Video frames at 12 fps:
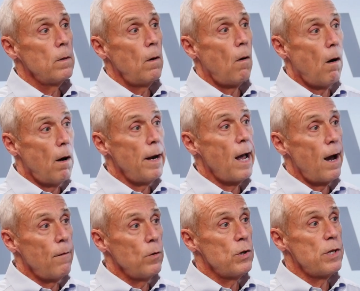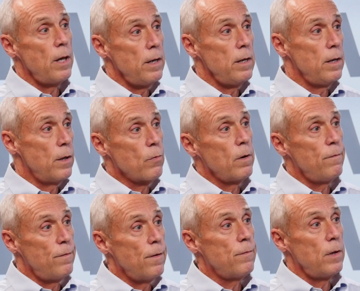on average, they need
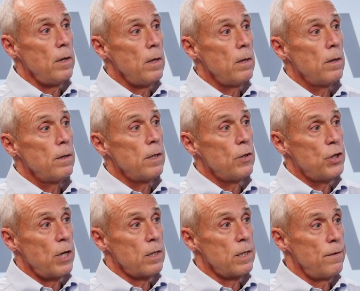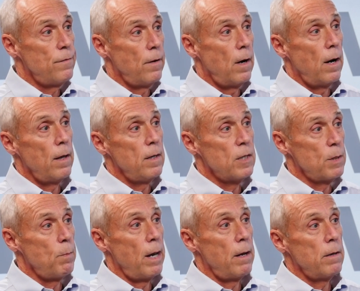$3.50 to justify the
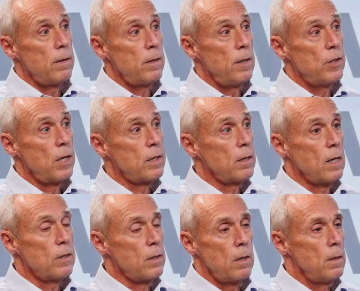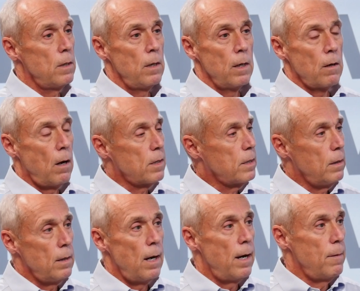spend, to just because it costs a
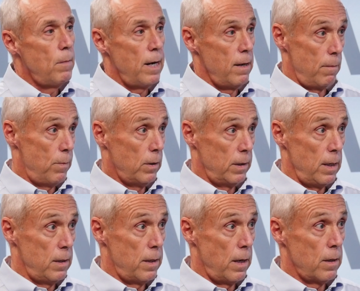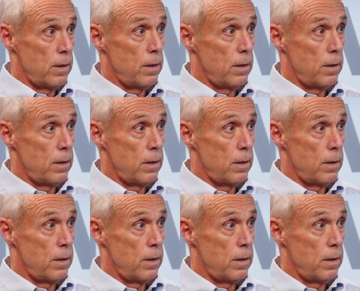lot of money to build these things.